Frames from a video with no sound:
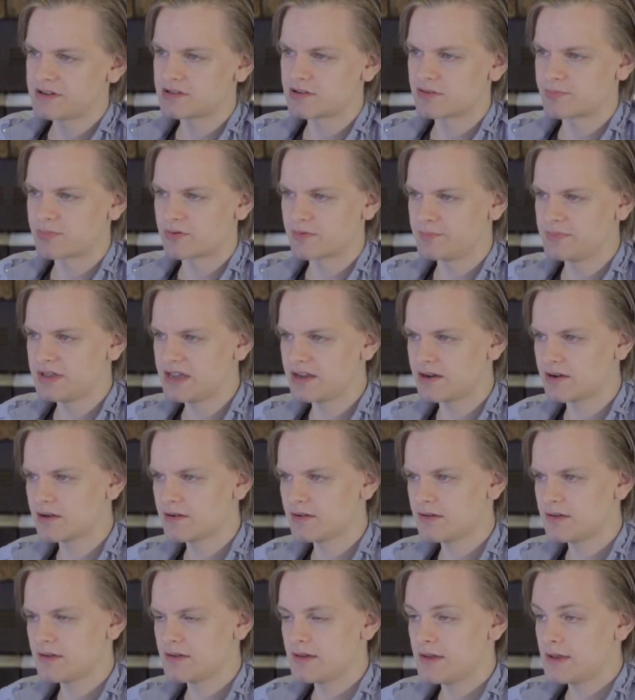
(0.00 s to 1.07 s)
into
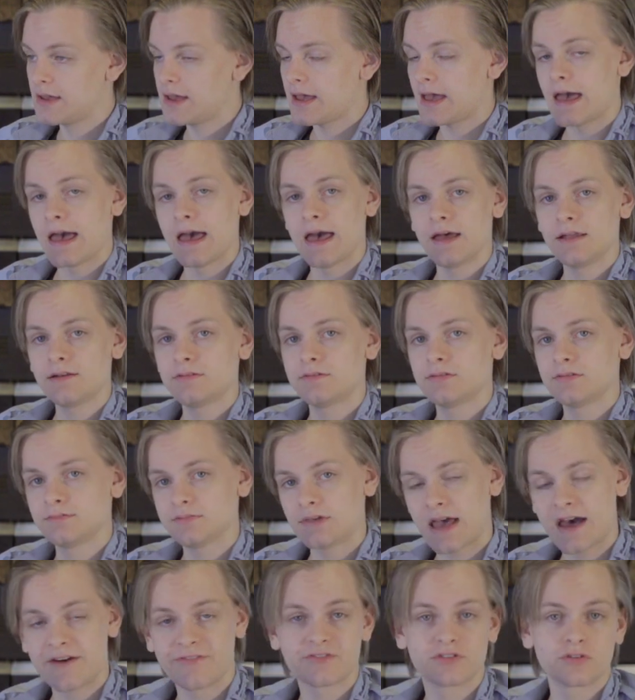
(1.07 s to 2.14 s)
Premiere, and
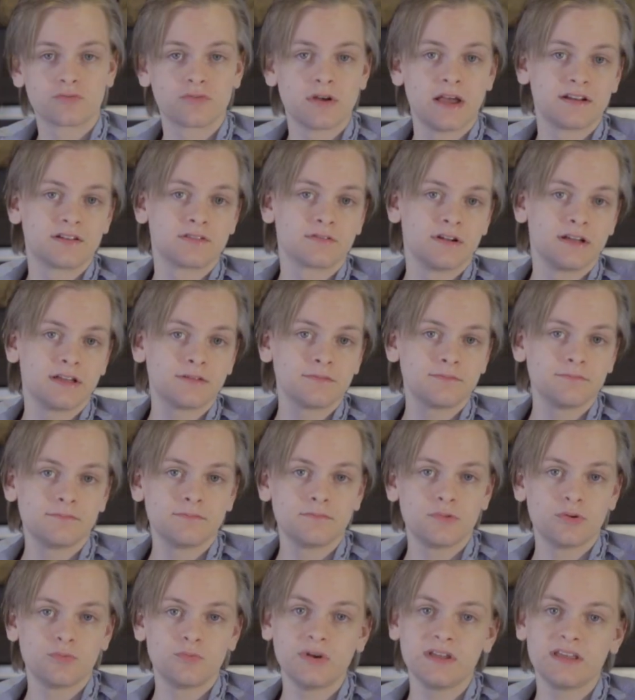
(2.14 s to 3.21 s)
after rendering,
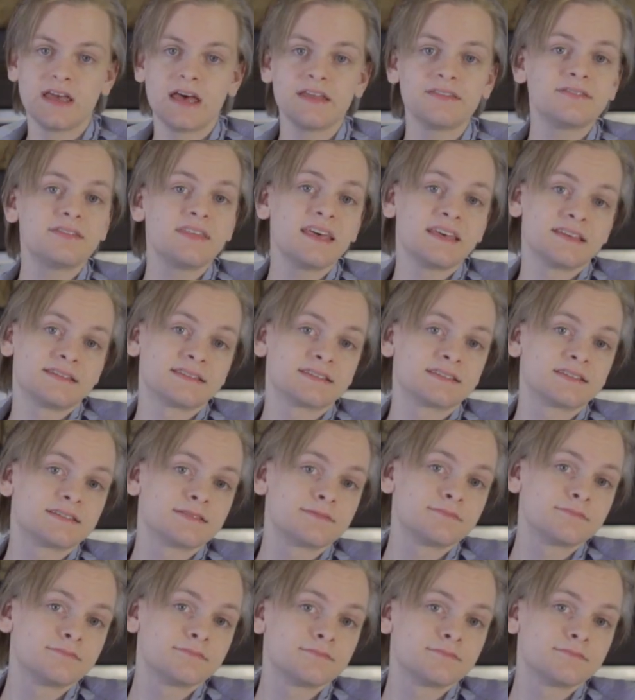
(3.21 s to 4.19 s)
we get this.